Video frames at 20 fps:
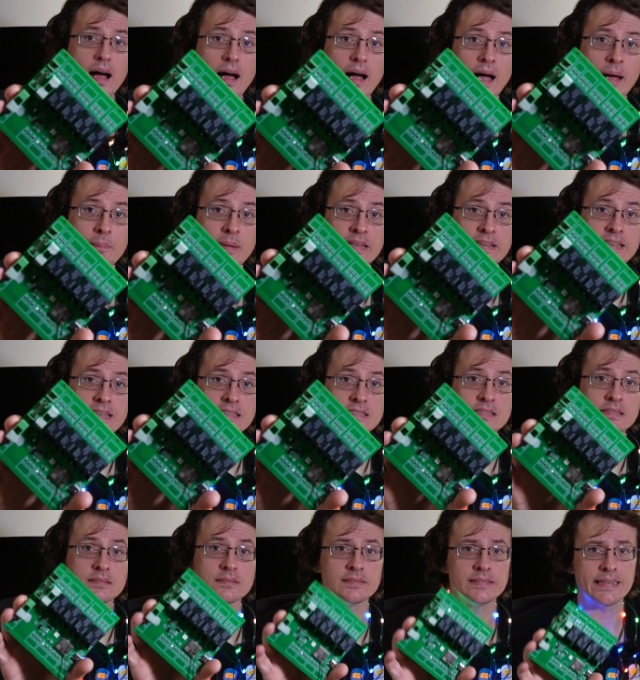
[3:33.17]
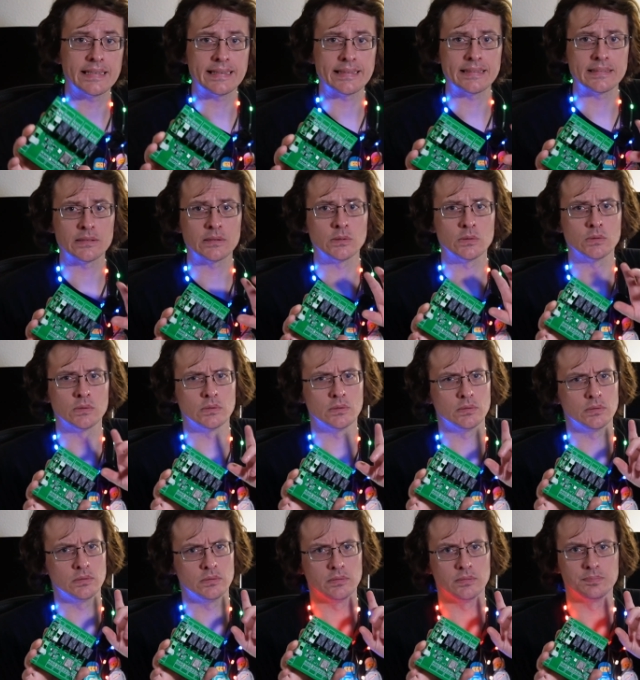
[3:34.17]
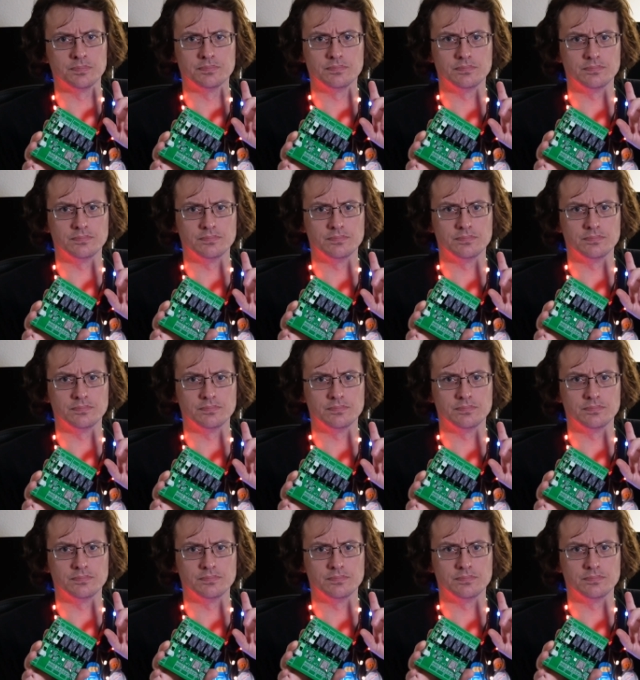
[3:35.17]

I made this. Now,